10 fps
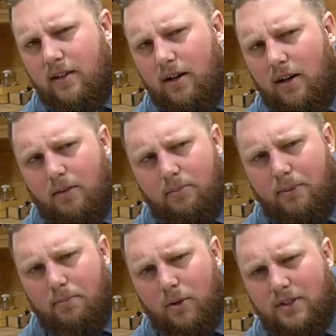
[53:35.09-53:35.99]
I'll be
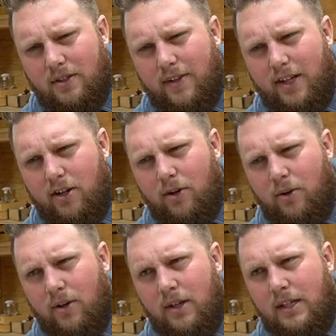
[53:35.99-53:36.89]
posting a
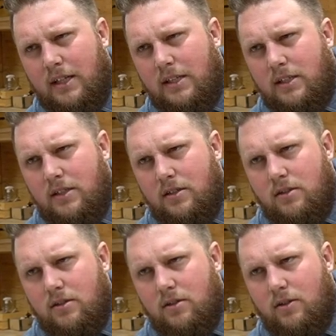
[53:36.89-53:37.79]
video.
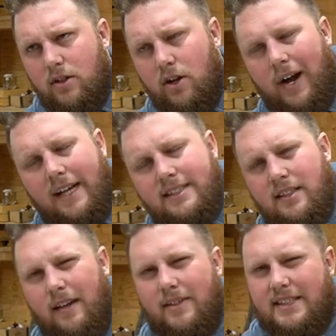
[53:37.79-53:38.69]
You know, I still
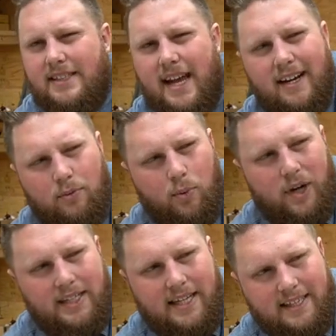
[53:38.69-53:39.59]
haven't decided
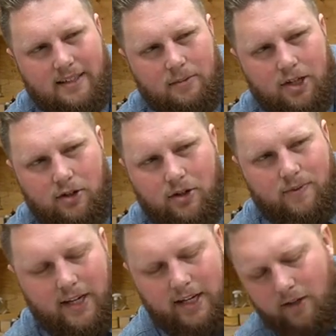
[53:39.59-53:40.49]
what days I'm going to do
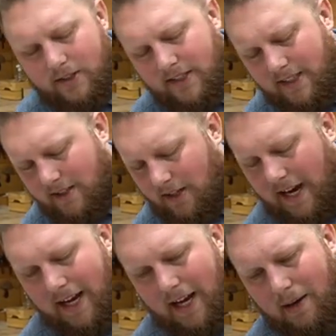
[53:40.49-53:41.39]
the videos. Things are
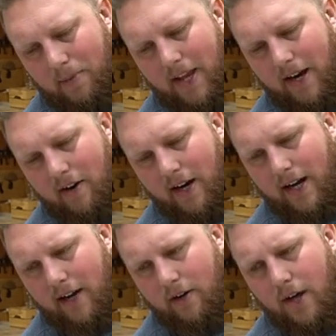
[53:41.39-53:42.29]
kind of up in the air right
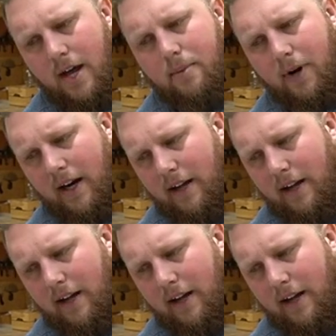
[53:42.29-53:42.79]
now.